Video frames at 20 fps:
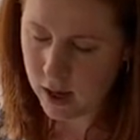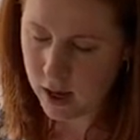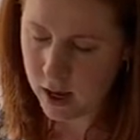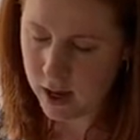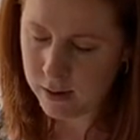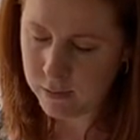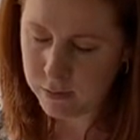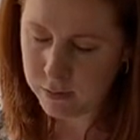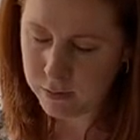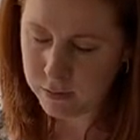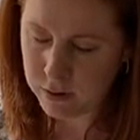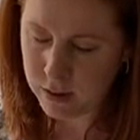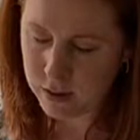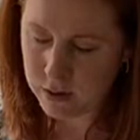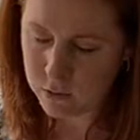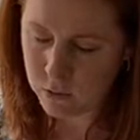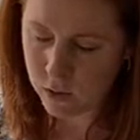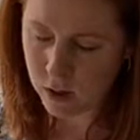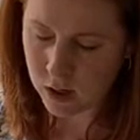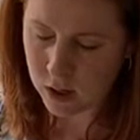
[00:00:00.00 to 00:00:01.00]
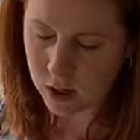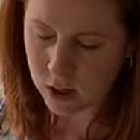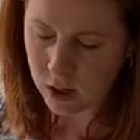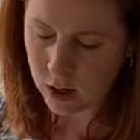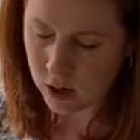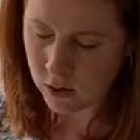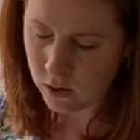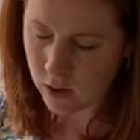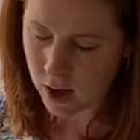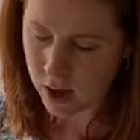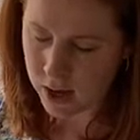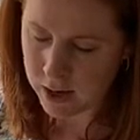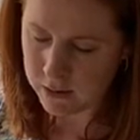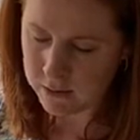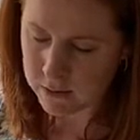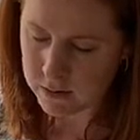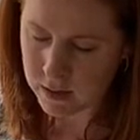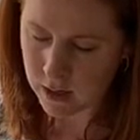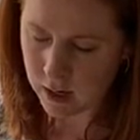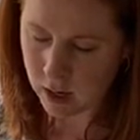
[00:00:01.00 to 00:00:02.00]
And please work in our
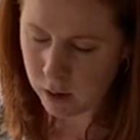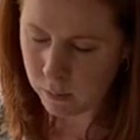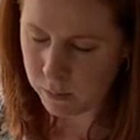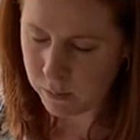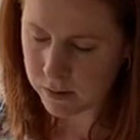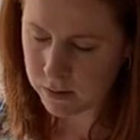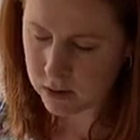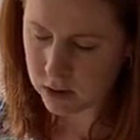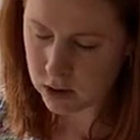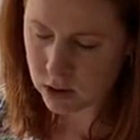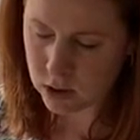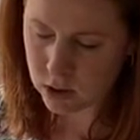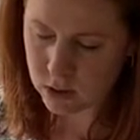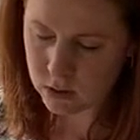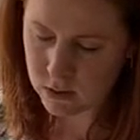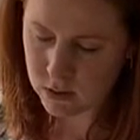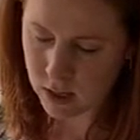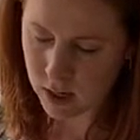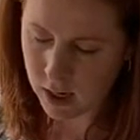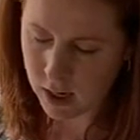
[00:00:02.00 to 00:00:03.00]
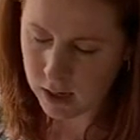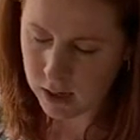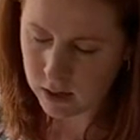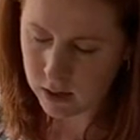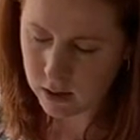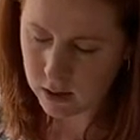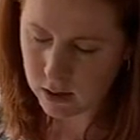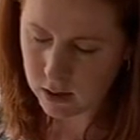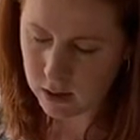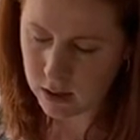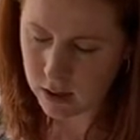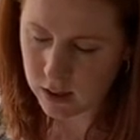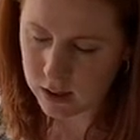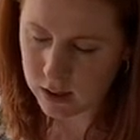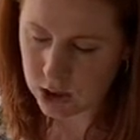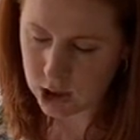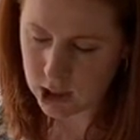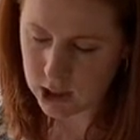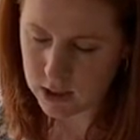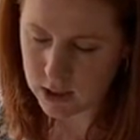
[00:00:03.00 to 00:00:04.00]
lives to help us to do that. In
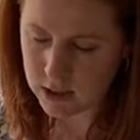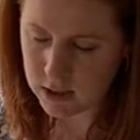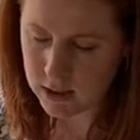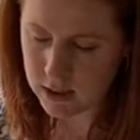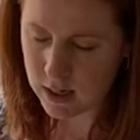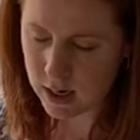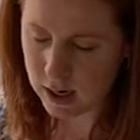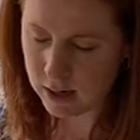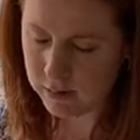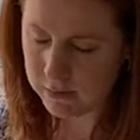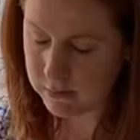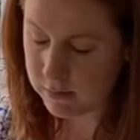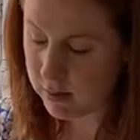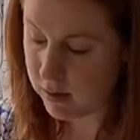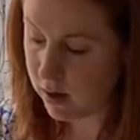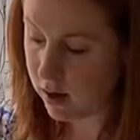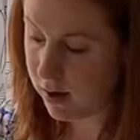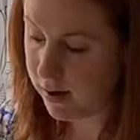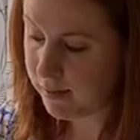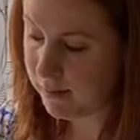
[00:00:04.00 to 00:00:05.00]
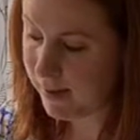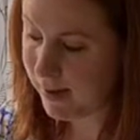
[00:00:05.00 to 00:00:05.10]
Jesus' name, amen.